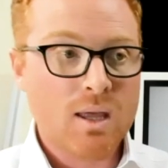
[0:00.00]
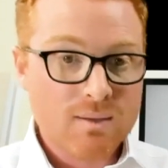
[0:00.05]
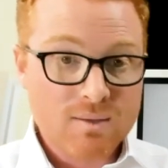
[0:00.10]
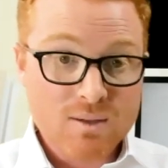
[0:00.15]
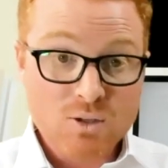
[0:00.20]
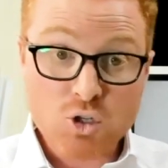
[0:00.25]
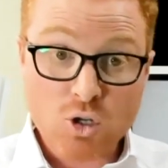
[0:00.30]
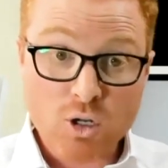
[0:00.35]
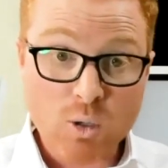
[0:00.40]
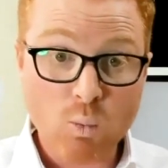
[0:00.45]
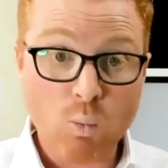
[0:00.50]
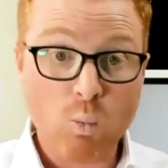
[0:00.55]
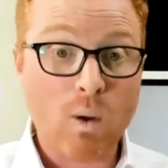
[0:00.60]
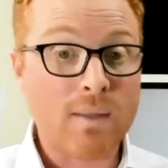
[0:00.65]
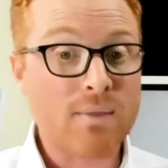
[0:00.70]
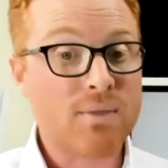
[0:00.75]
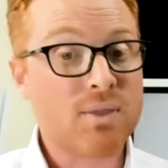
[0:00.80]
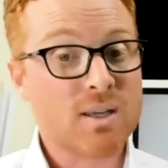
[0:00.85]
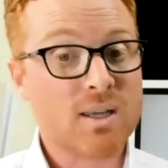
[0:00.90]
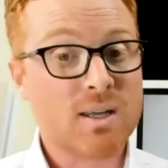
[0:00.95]
there's only
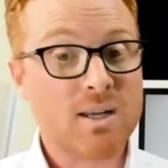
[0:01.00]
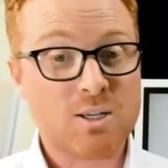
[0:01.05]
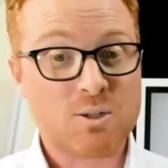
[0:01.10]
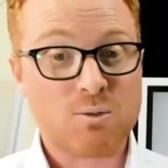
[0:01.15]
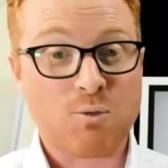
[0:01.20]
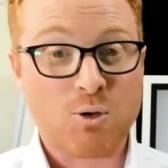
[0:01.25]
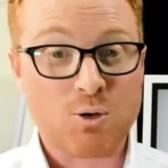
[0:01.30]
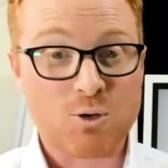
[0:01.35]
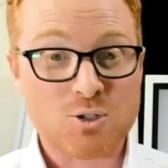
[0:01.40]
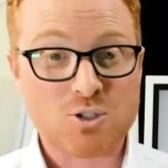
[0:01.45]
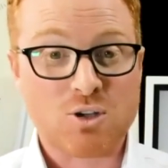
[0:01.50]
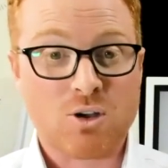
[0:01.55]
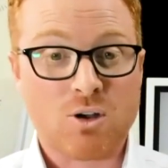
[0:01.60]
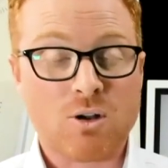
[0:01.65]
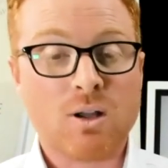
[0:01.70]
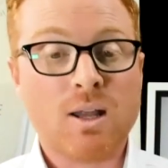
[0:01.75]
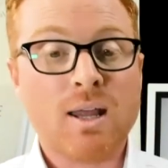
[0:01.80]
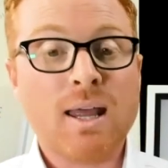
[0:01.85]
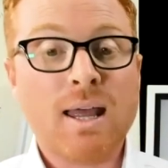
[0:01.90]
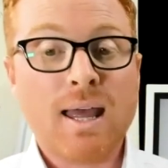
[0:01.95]
one thing you need to focus
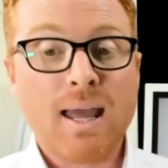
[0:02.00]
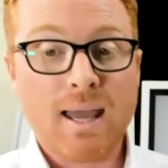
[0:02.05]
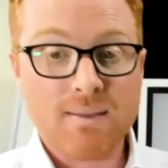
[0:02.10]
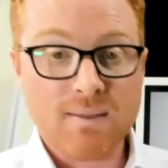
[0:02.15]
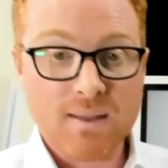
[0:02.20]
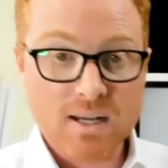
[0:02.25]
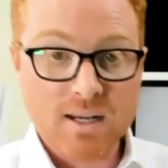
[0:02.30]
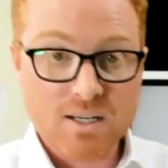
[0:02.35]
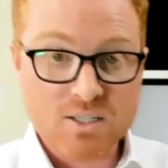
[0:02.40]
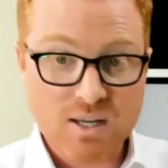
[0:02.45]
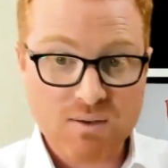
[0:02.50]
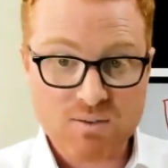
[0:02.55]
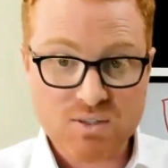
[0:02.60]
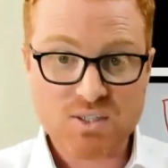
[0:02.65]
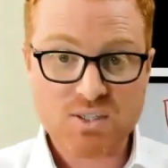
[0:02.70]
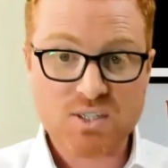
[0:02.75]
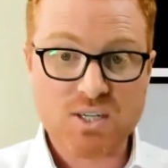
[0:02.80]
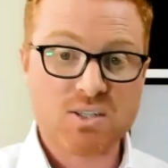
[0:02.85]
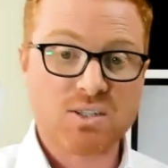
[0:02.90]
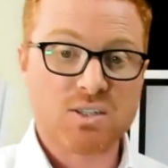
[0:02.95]
on, and that is to have a
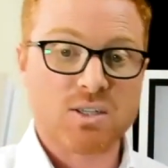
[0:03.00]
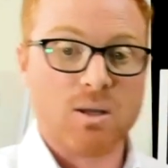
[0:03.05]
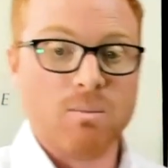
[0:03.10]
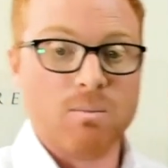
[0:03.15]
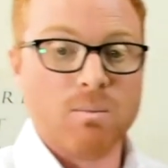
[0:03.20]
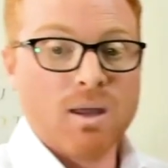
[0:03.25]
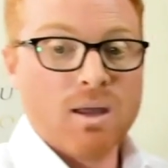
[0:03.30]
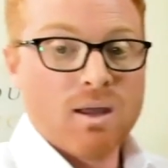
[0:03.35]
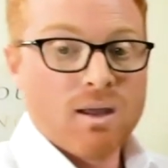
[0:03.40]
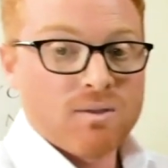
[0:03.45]
system